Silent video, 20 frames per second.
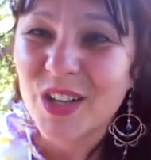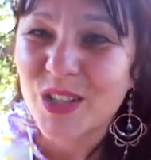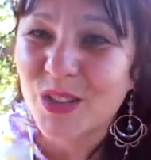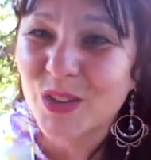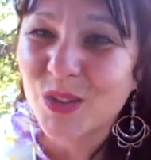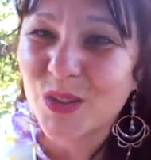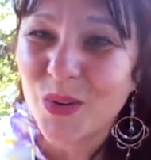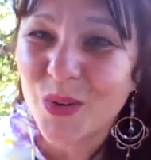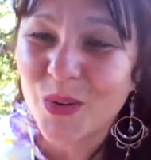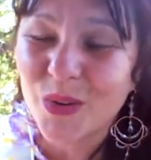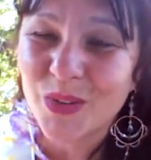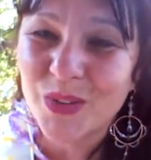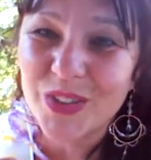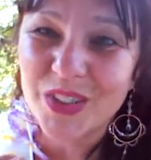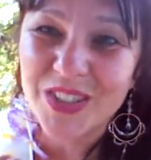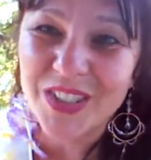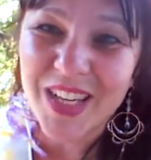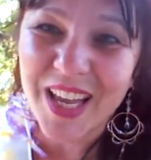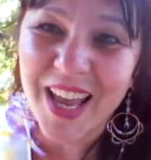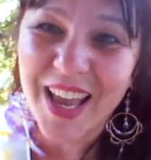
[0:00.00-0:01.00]
So
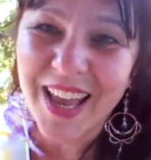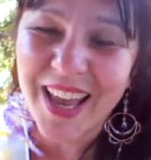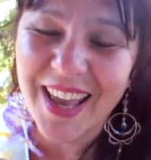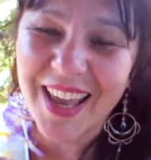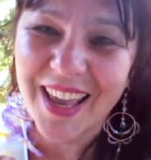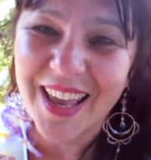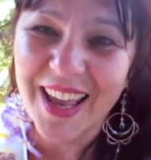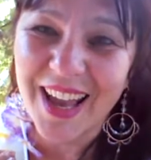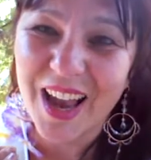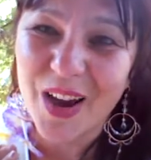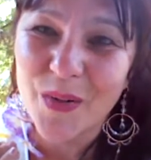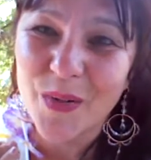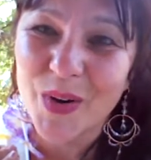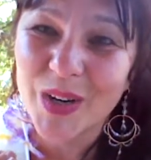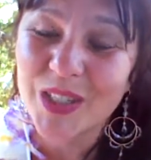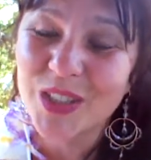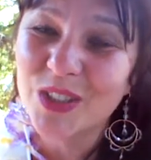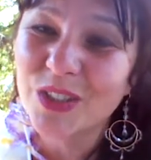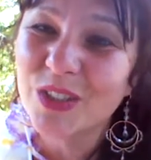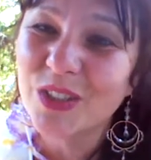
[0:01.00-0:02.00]
today I
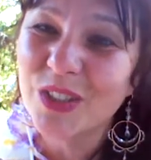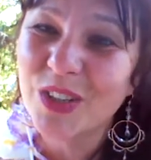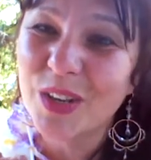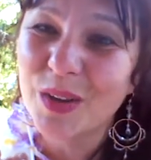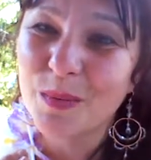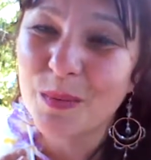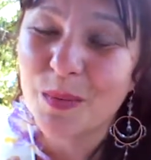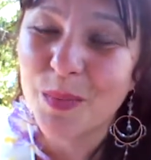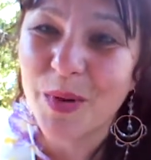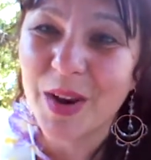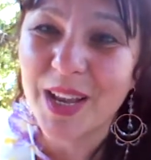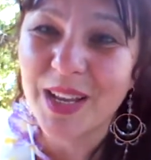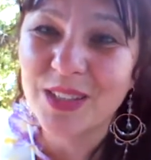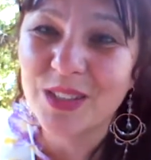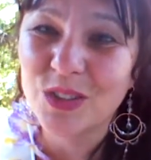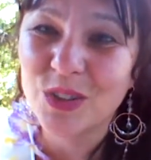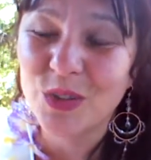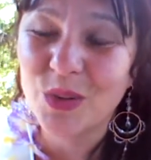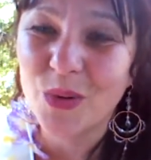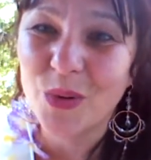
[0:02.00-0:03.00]
want you to
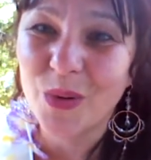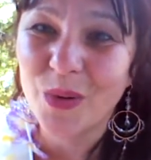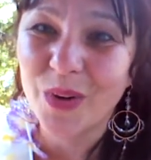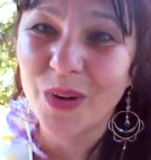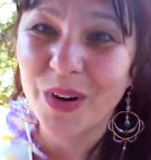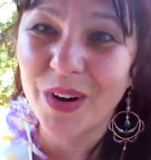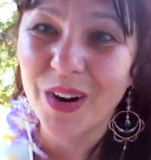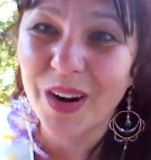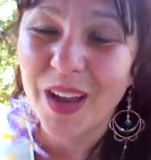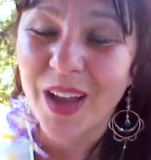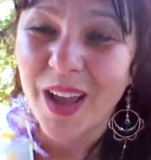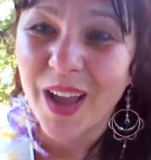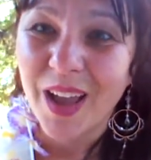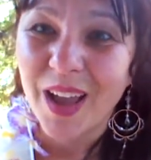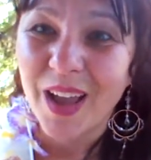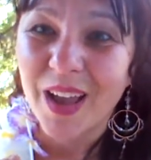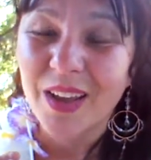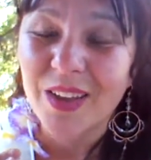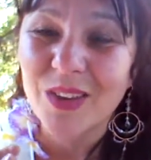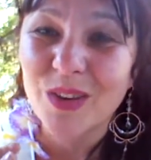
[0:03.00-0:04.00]
embrace your
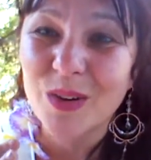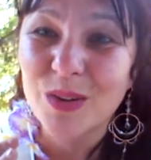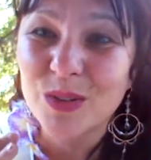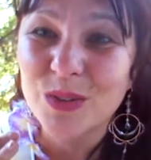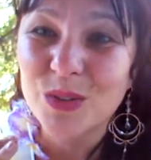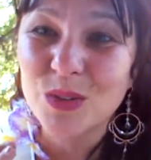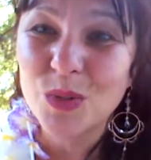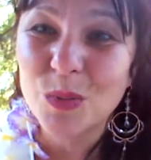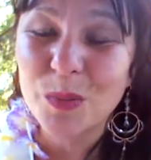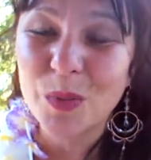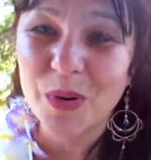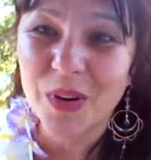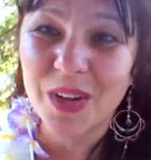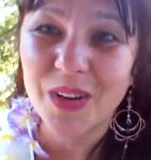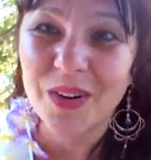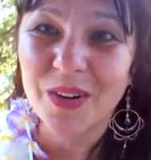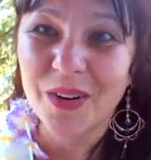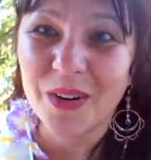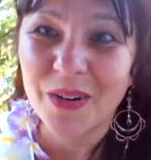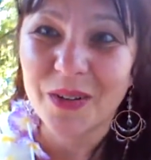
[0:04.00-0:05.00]
your
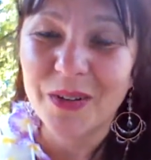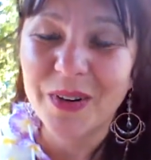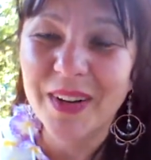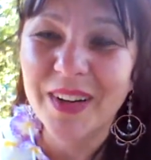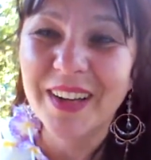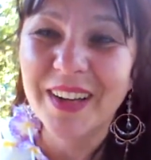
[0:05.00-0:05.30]
superhero